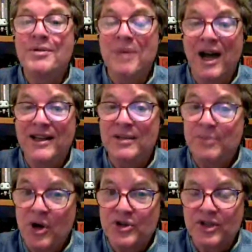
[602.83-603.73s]
minded
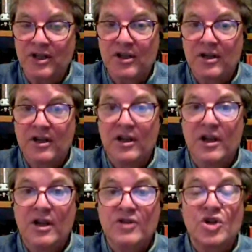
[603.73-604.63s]
person.
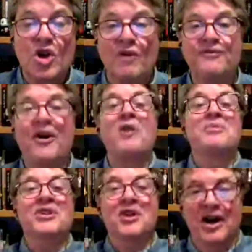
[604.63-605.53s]
To go far
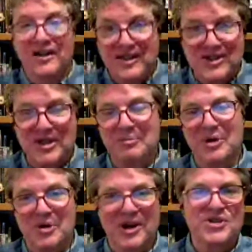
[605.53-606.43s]
beyond the simple
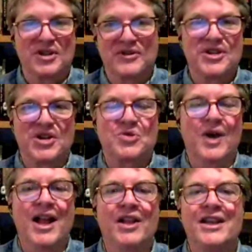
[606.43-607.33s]
question of
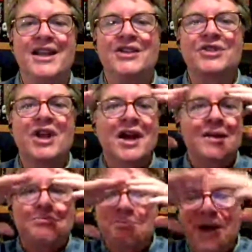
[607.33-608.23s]
sexuality, it's
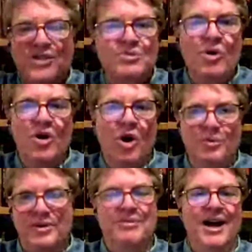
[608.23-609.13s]
much more
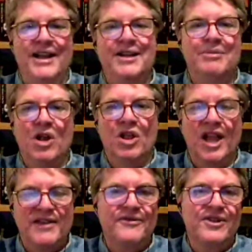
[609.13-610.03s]
open minded about
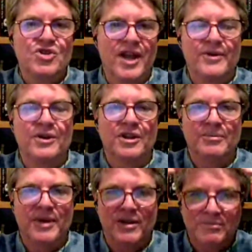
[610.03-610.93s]
life in general,
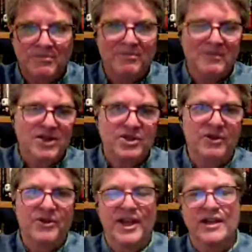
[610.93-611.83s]
about mental
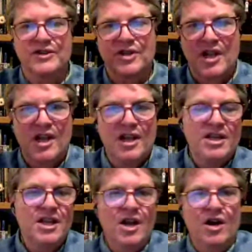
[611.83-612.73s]
things,
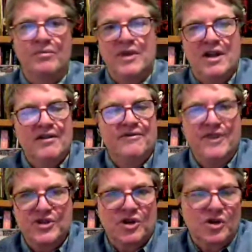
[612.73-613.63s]
you know,
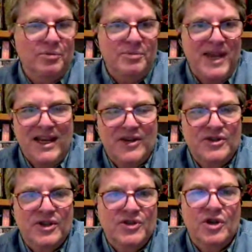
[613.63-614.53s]
physical beings,
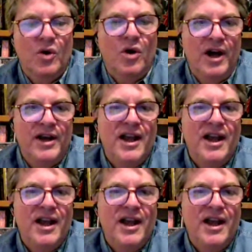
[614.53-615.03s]
and so on.